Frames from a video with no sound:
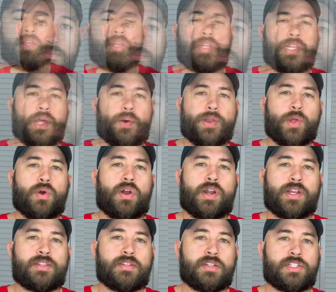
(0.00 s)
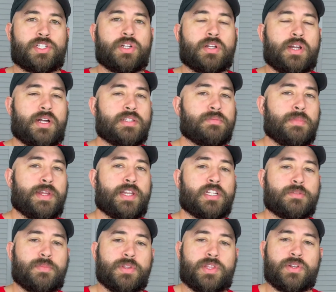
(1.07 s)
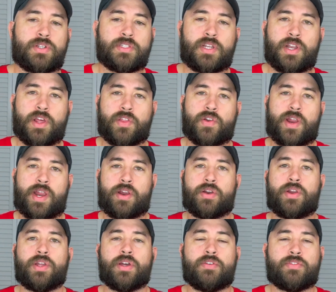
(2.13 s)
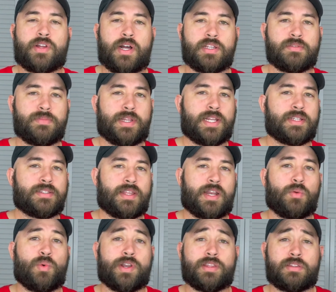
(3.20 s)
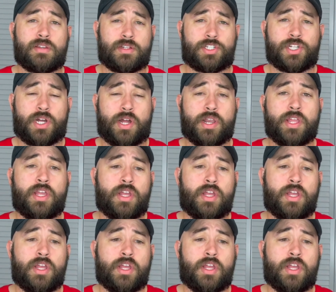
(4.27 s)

Now, I know I already touched on cosmetics, but there's another area of cosmetics that I want to touch on.